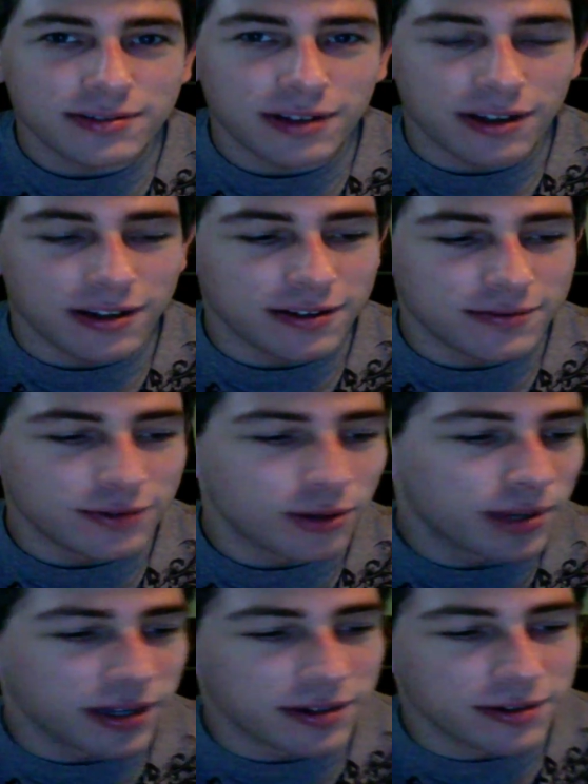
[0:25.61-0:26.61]
of
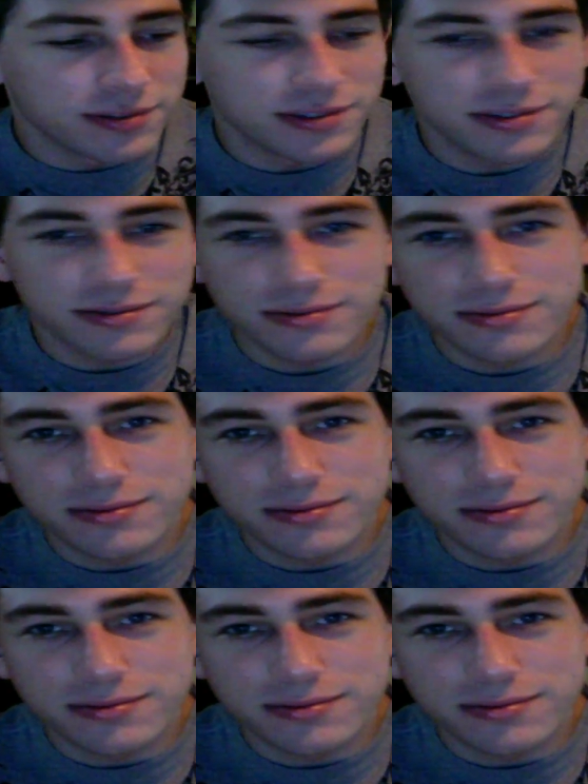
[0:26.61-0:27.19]
notepad notes,